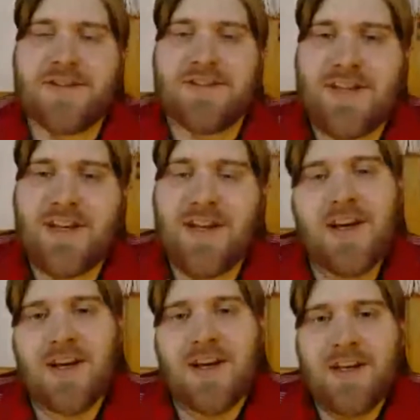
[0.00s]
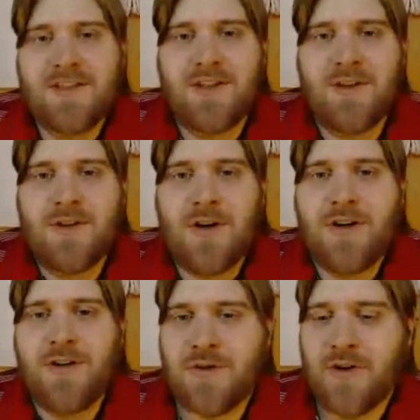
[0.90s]
And it's like, so are
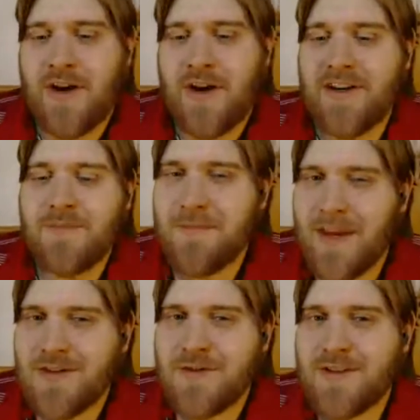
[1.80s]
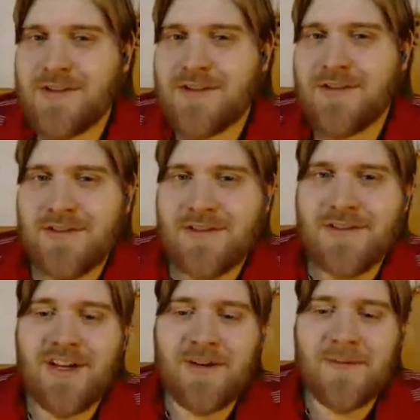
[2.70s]
you trying to be the Matrix?
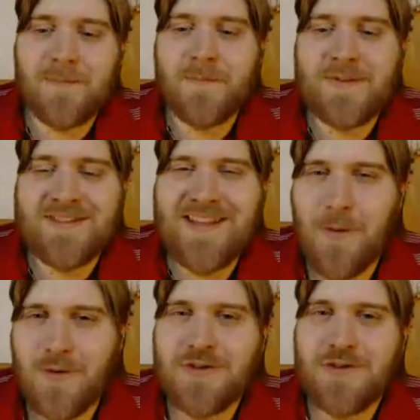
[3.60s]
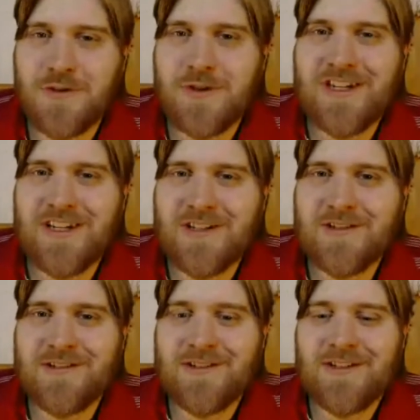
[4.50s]
Is that what you're doing here?
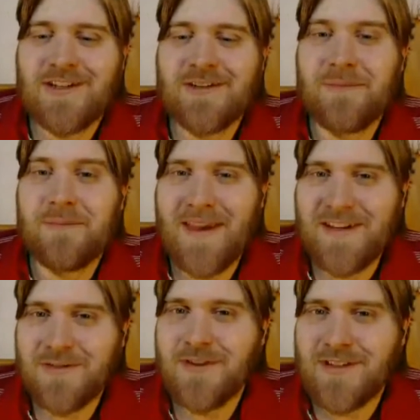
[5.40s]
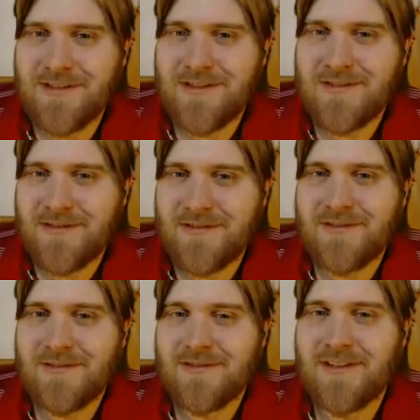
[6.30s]
Matrix?
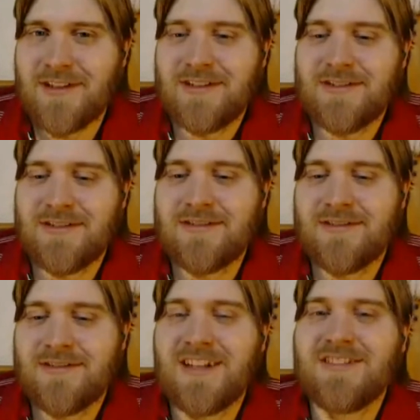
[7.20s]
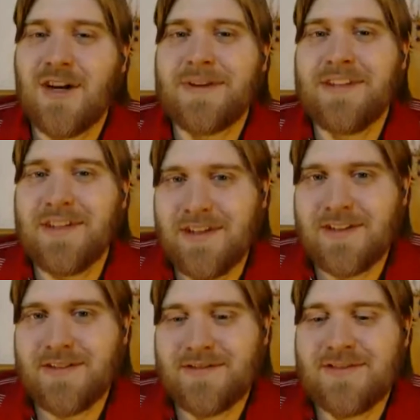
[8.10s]
Because that's already been done.
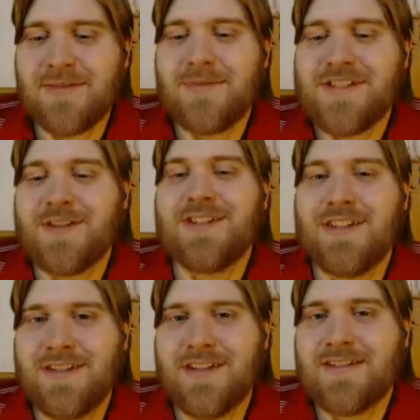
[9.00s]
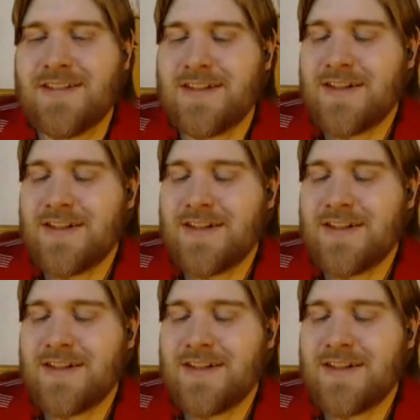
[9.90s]
Somebody's already done that stuff.